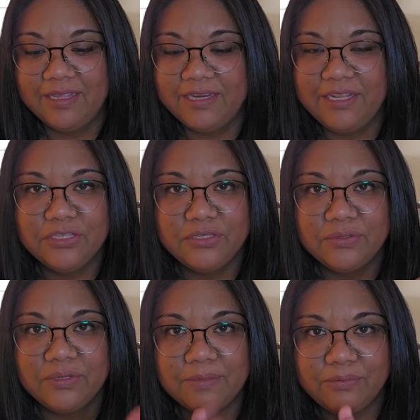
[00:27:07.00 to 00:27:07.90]
I need
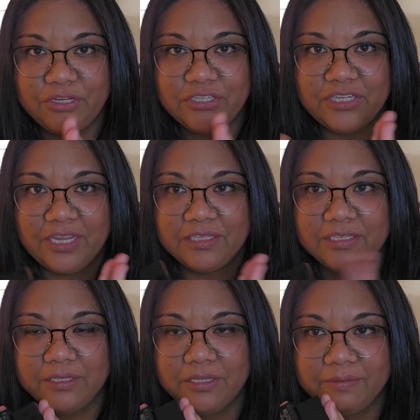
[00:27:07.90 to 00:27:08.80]
to
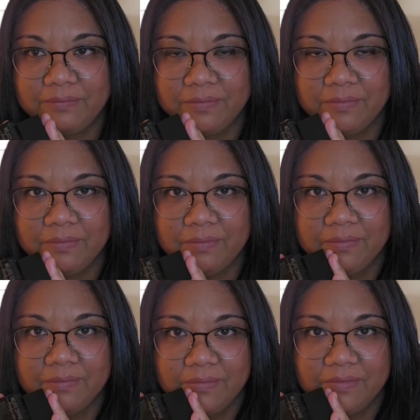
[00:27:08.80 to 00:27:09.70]
appreciate
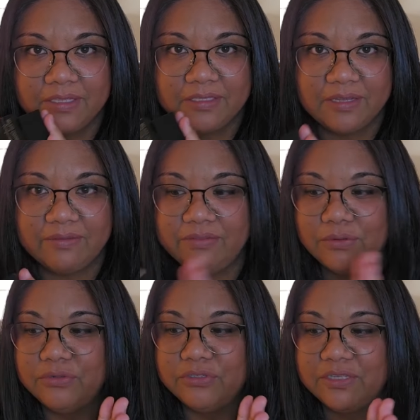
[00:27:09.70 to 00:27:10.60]
the stuff, the
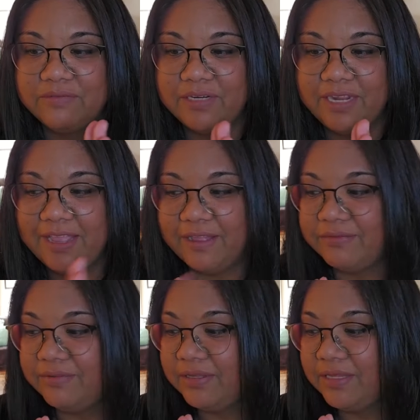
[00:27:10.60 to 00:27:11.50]
older stuff that I
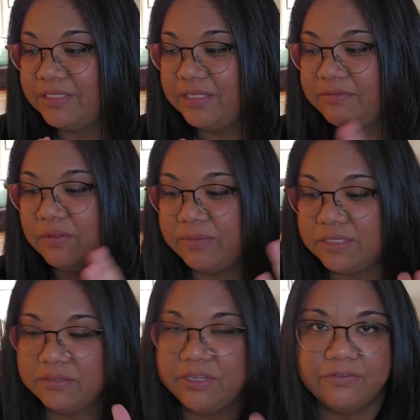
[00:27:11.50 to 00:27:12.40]
have, instead of
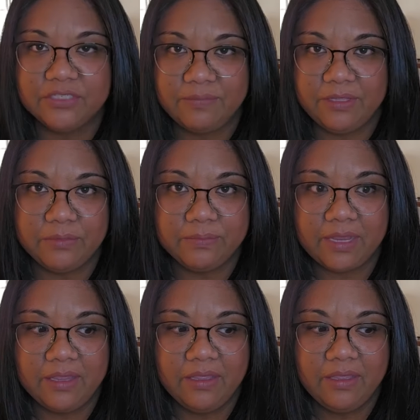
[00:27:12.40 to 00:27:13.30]
always looking for something to
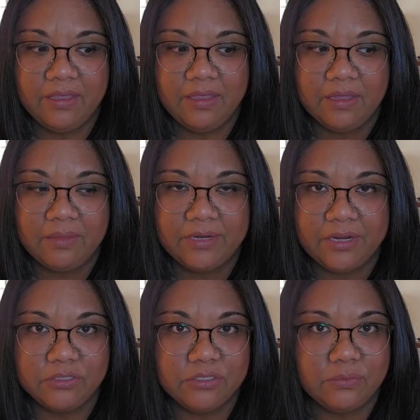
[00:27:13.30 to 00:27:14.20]
buy. But
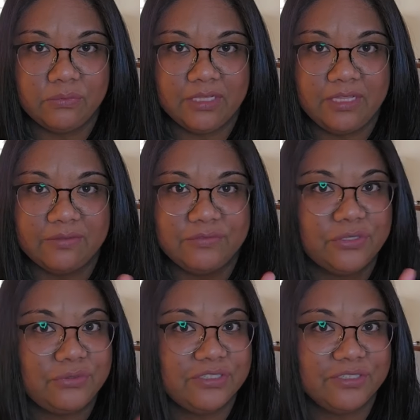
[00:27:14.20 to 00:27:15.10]
I also really love
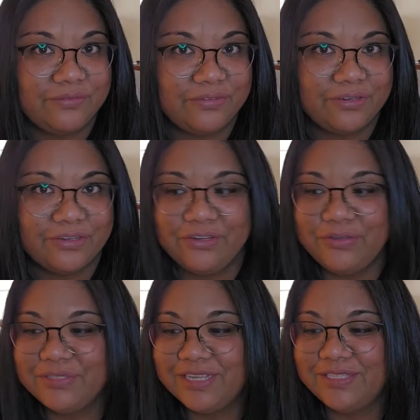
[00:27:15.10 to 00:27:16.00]
to discover
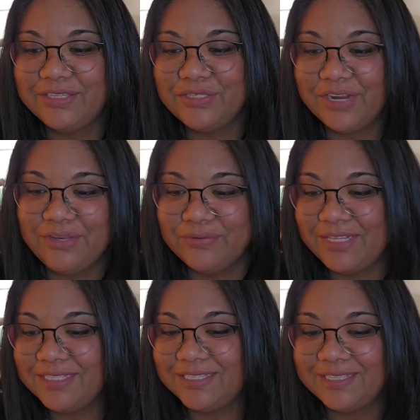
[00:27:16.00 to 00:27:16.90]
new scents and try new
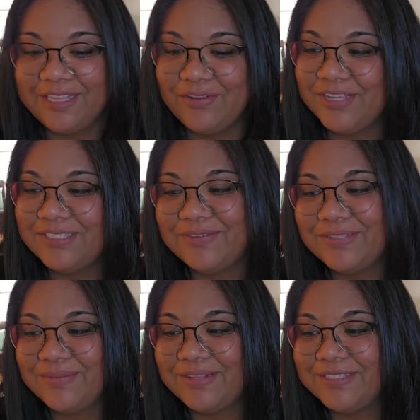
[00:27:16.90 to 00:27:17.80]
releases and let you guys know
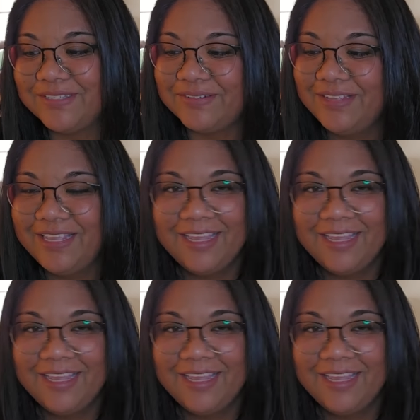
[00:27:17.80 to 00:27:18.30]
as well. So